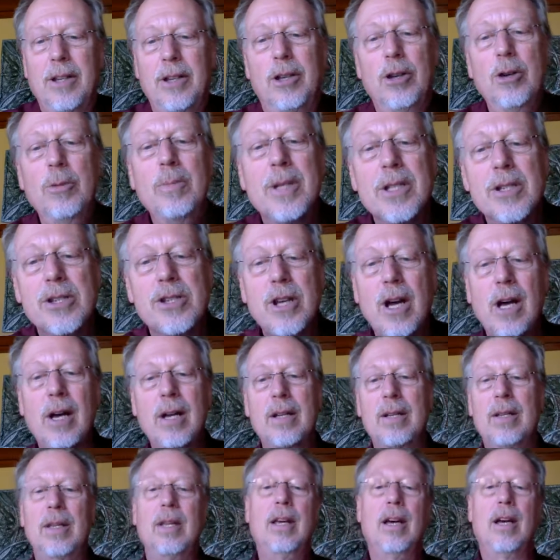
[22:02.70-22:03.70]
human side
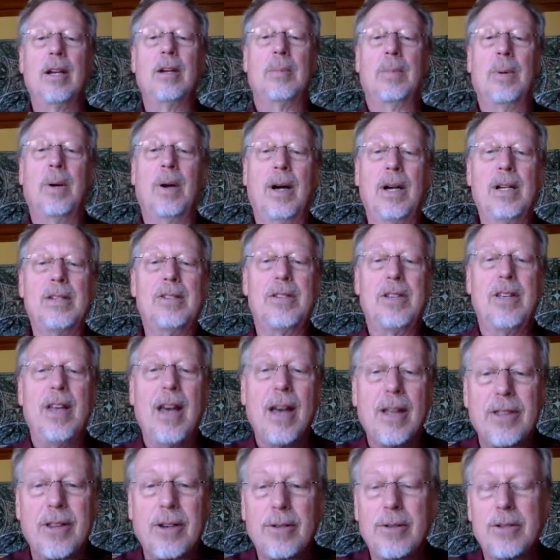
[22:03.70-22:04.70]
of the enterprise, the
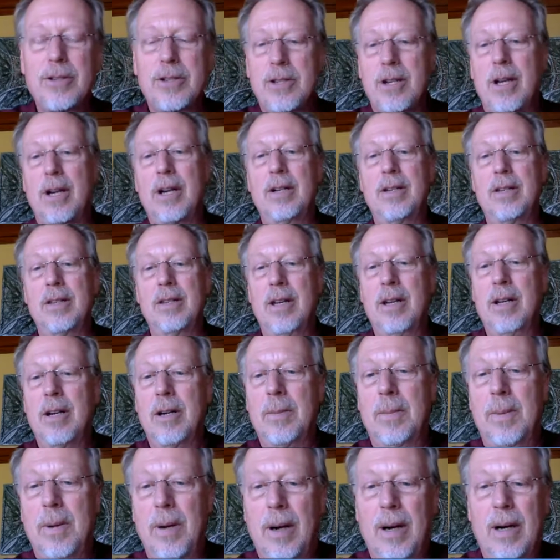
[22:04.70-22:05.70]
ethical side of the
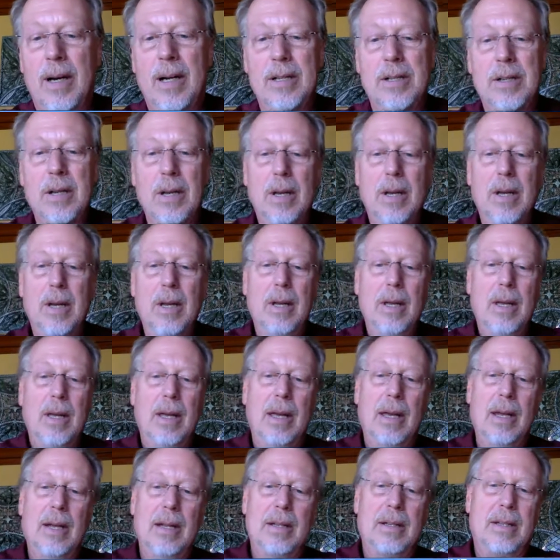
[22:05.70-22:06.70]
enterprise,
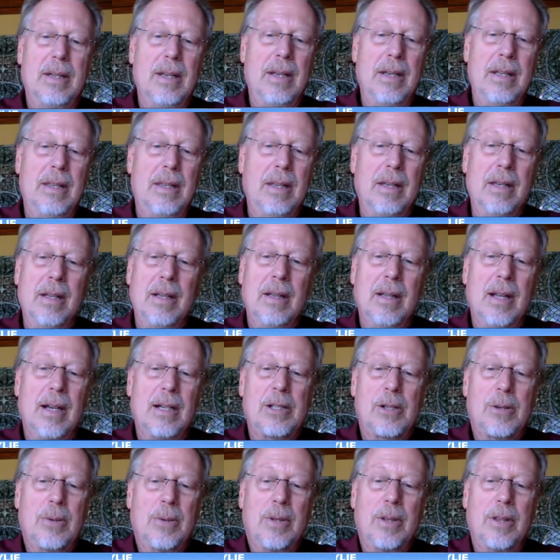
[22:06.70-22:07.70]
and indeed the
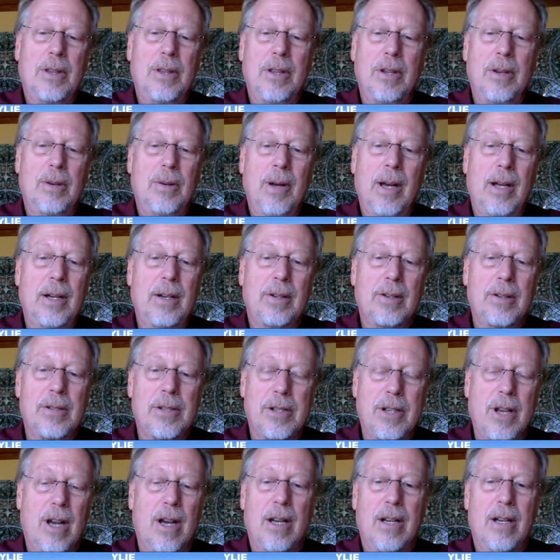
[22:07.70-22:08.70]
intellectual and theoretical
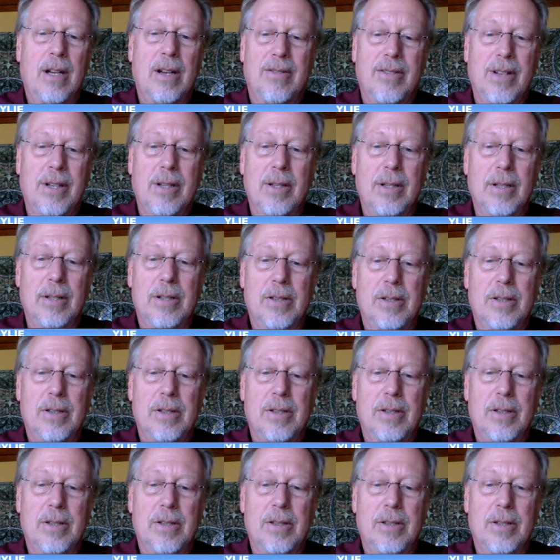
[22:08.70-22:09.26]
side of it.